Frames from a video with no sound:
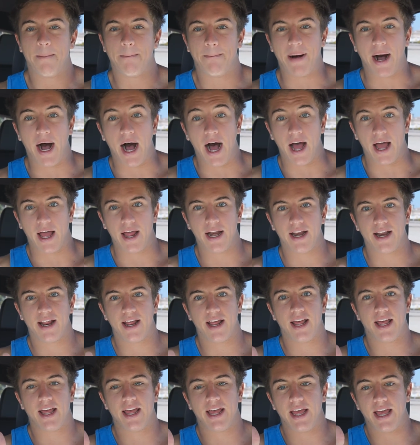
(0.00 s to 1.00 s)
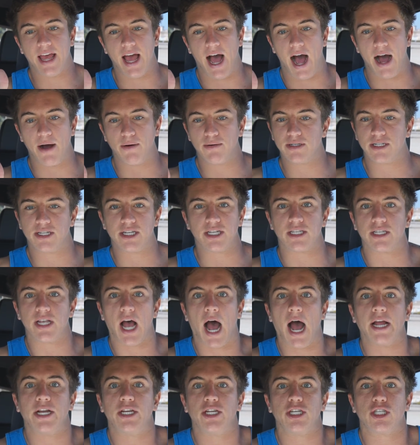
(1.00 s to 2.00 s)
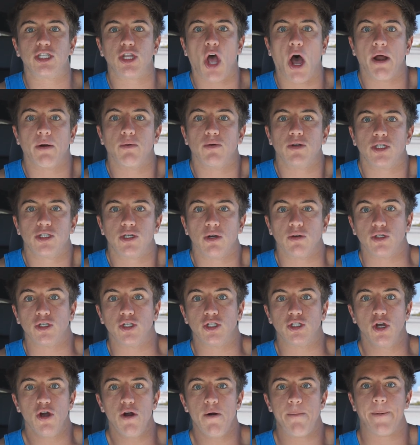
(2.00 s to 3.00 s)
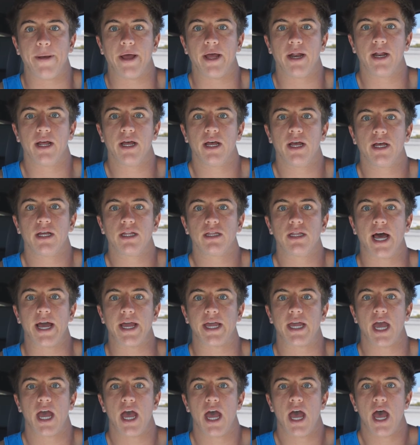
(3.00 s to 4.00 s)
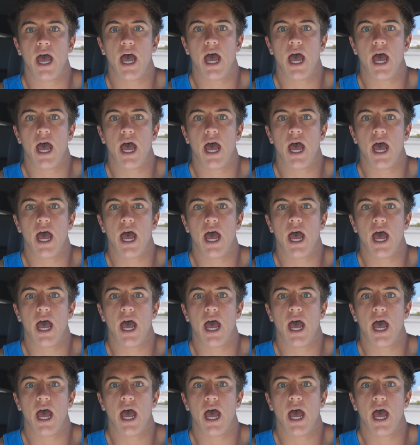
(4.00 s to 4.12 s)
But I just thought it was so stupid. Like